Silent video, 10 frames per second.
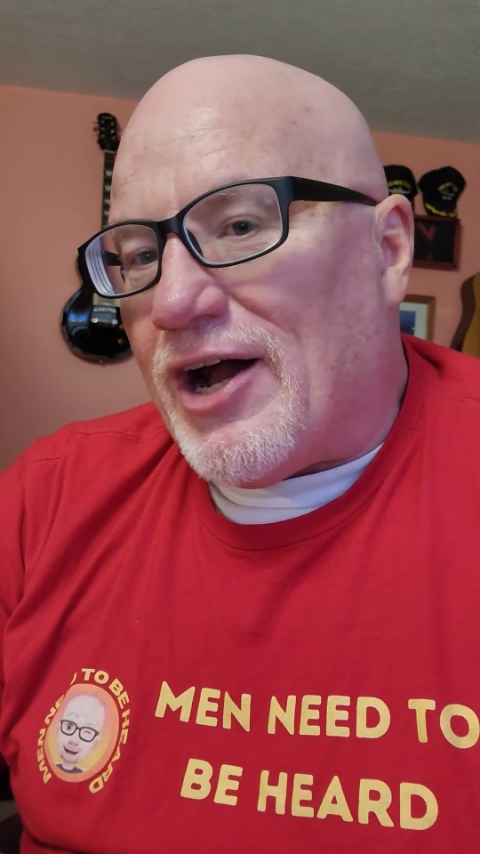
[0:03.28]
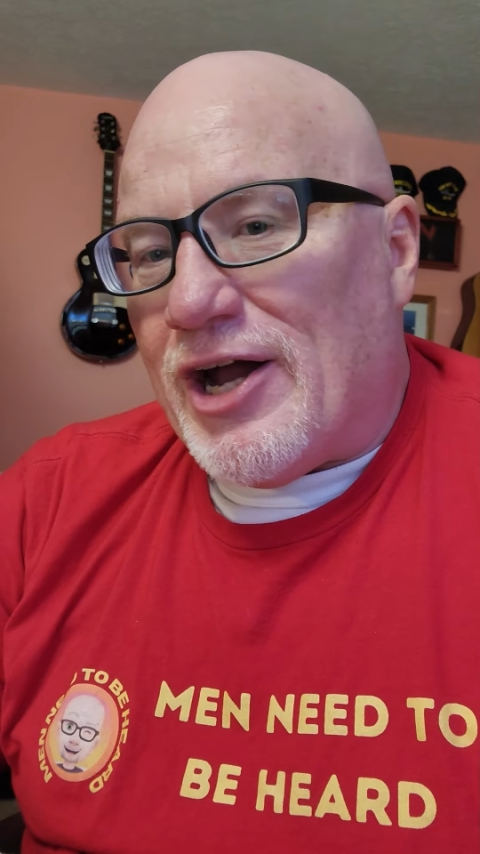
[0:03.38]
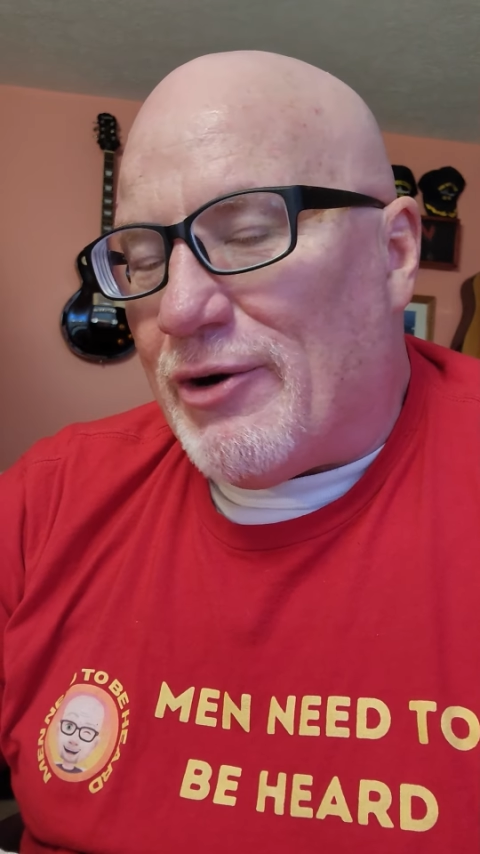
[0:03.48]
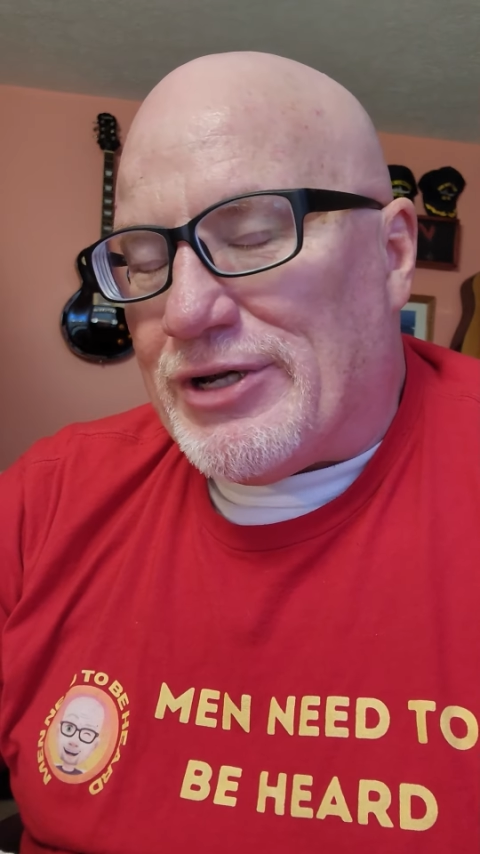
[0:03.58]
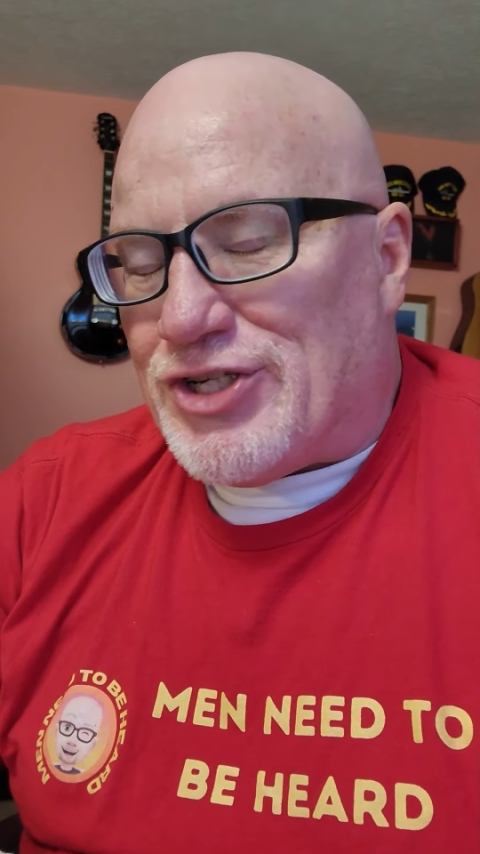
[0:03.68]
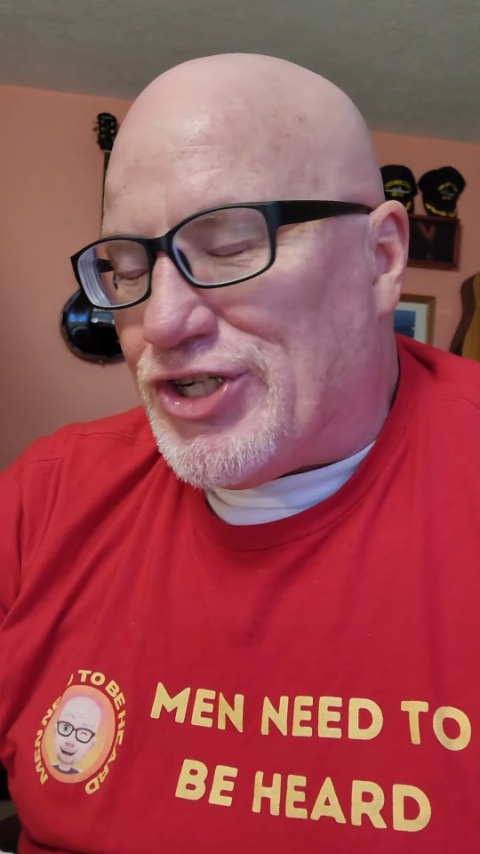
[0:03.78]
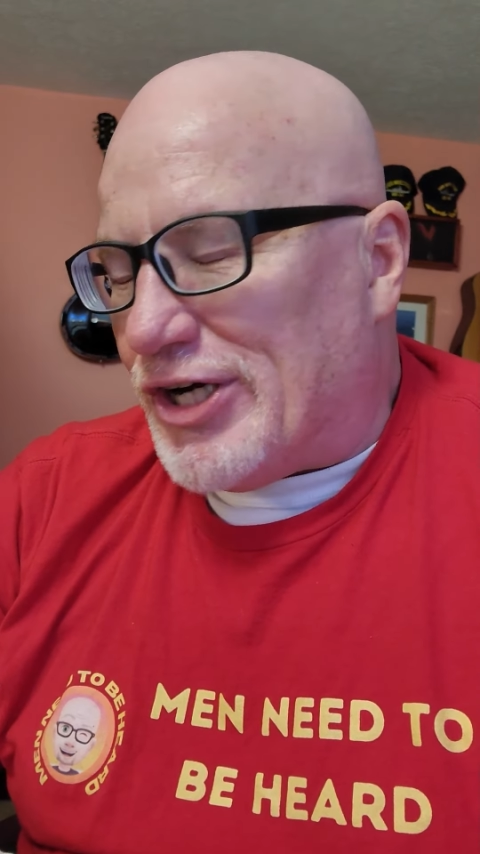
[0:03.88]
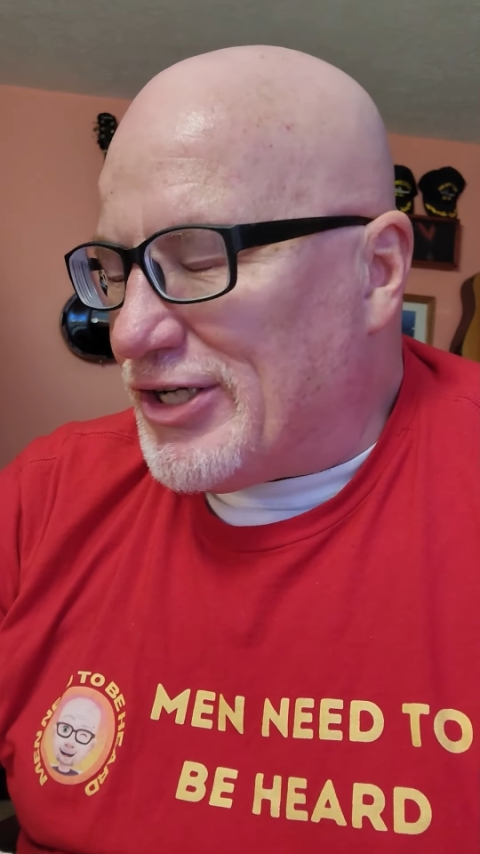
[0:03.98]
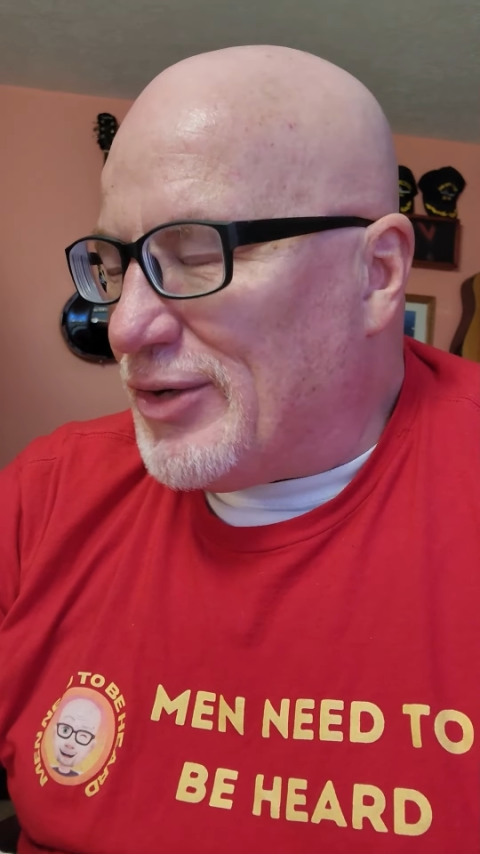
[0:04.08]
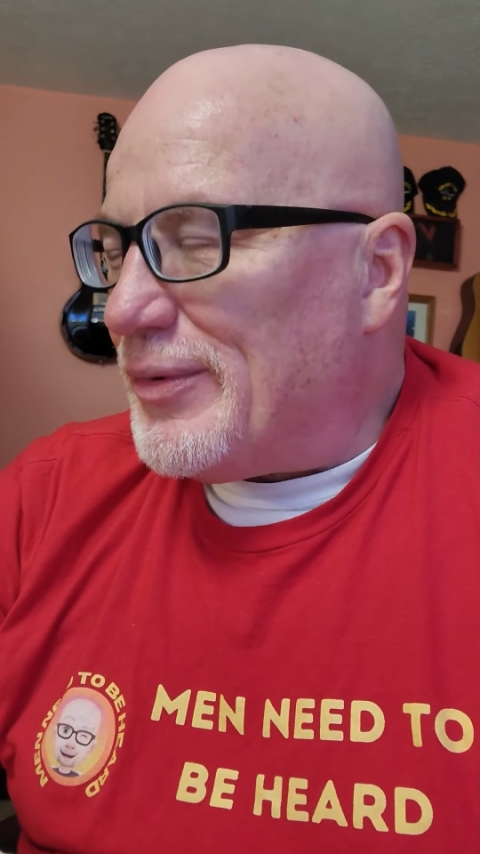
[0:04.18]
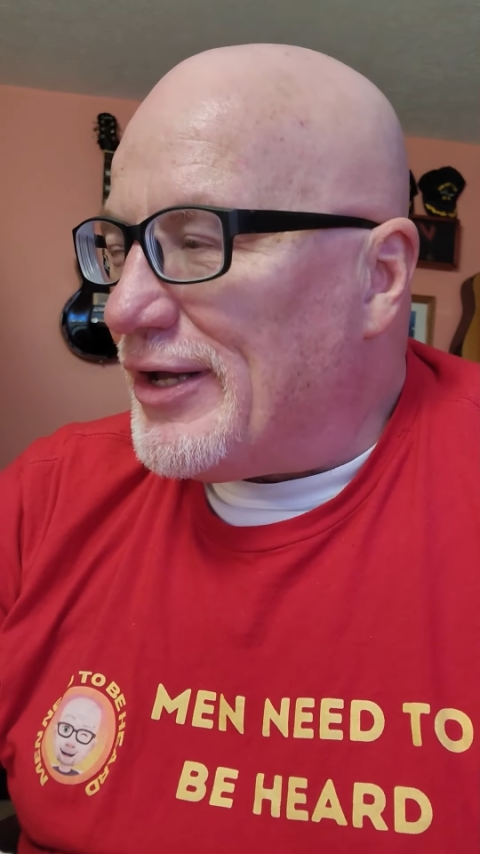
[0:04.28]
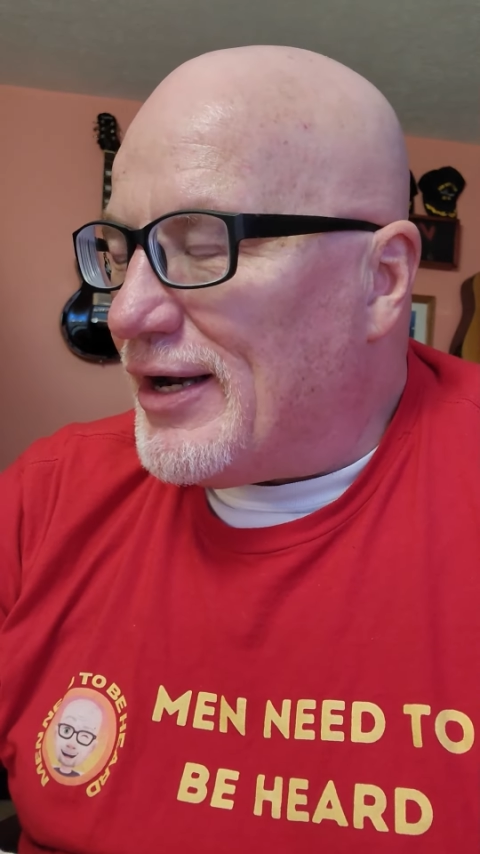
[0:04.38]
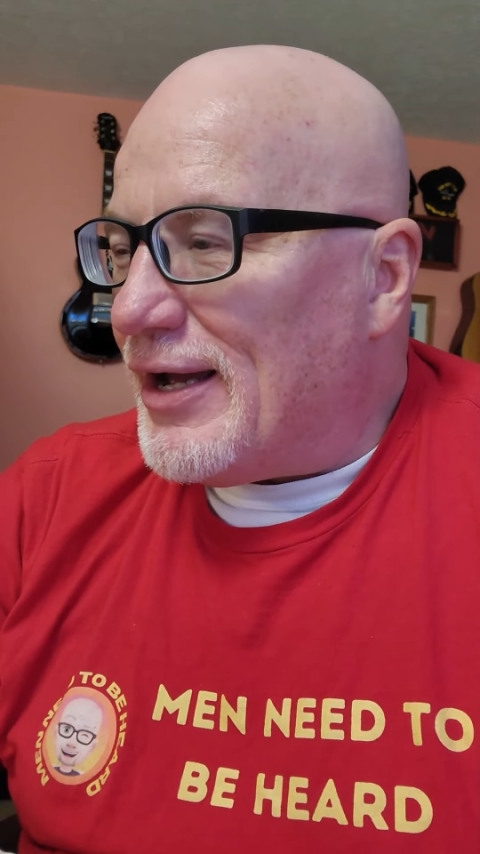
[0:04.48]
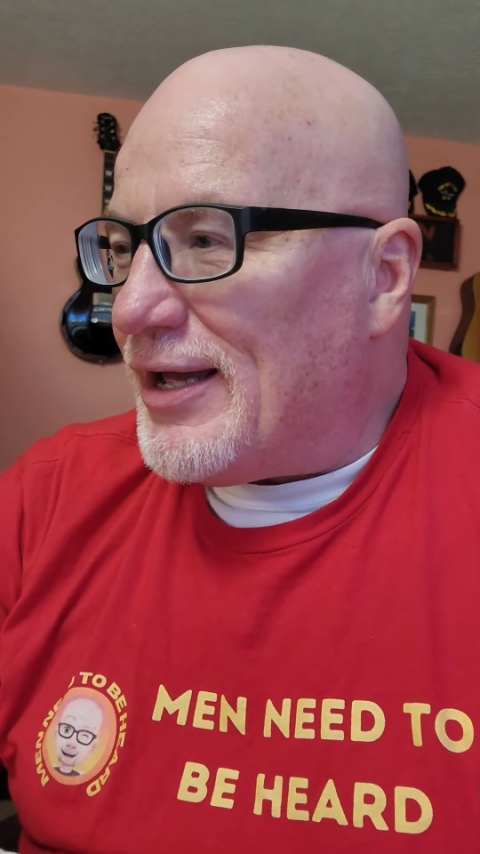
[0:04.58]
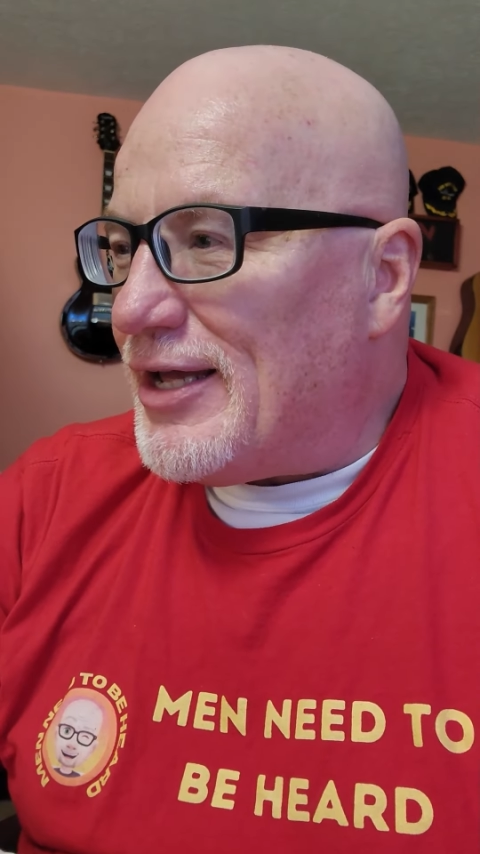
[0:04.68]
know, I always chuckle
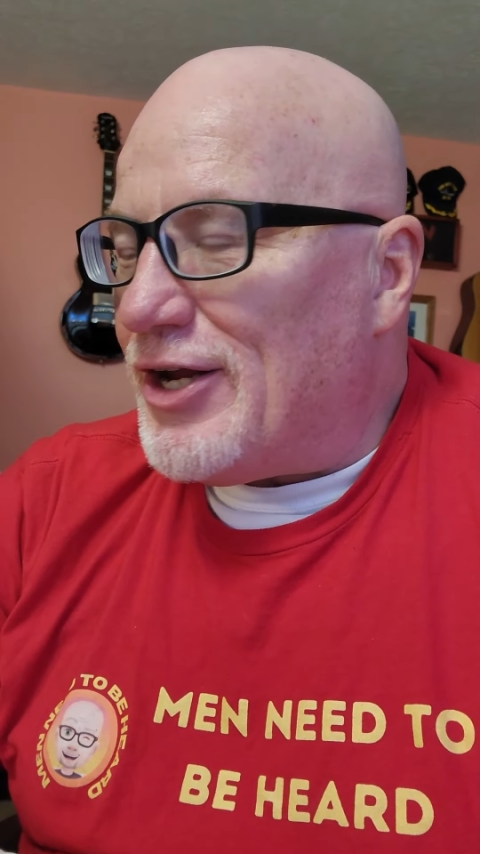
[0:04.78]
when I